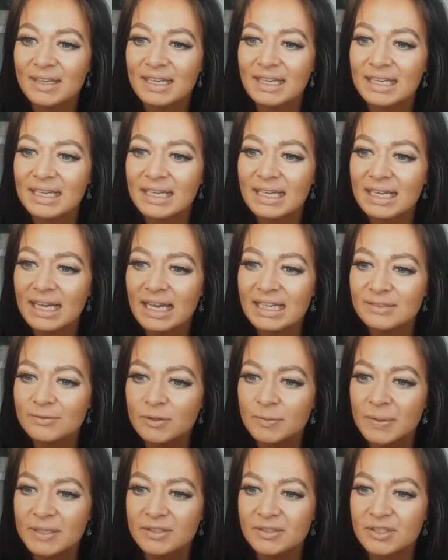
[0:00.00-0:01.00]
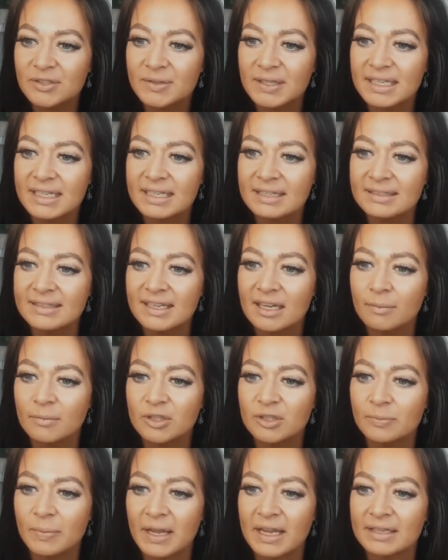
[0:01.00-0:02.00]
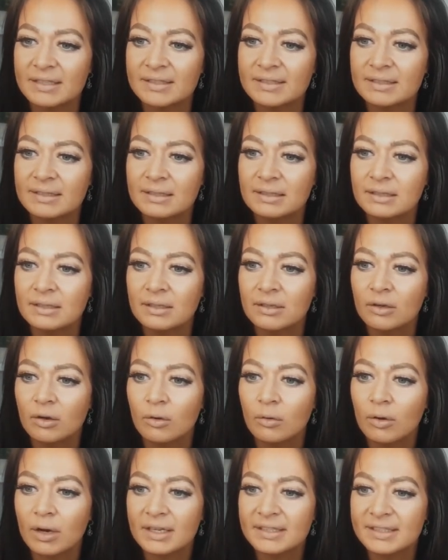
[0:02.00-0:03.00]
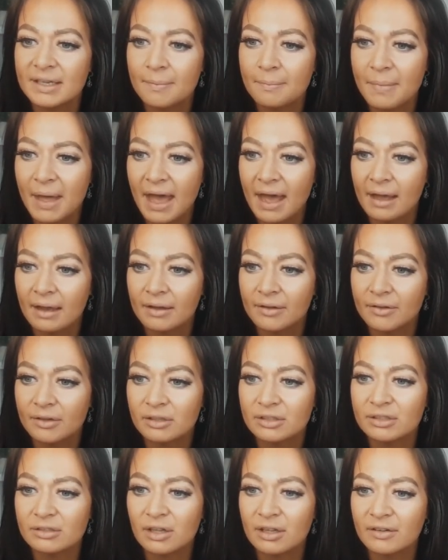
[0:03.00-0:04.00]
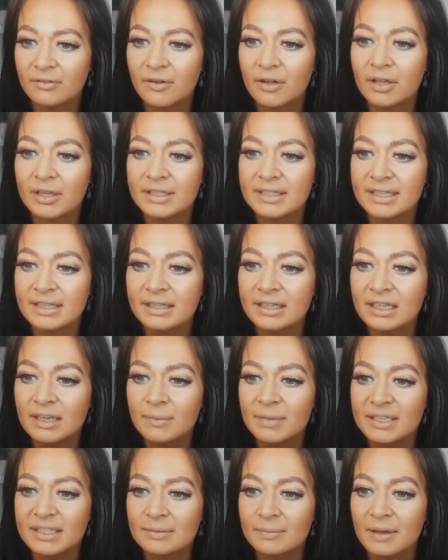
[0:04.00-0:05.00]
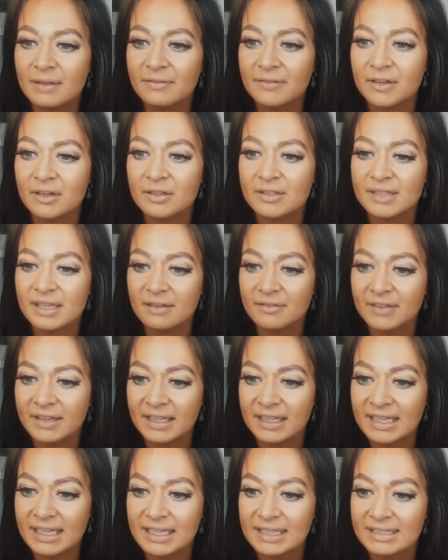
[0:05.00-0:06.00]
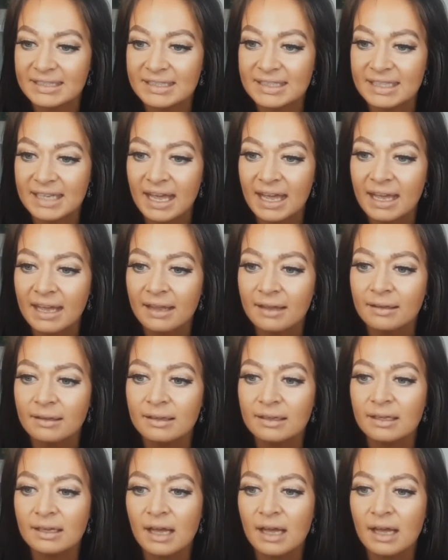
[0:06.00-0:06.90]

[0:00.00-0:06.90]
He asked for space on Tuesday. He didn't say how much space or has come back. There's a lot of volatility because of my fears, and I feel like he is DA.